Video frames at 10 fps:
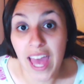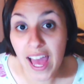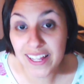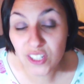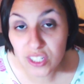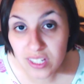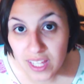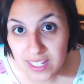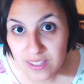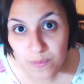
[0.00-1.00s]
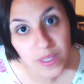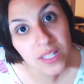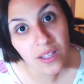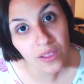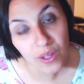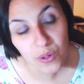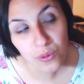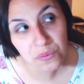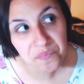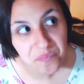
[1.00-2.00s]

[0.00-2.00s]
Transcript: actually like to be alone,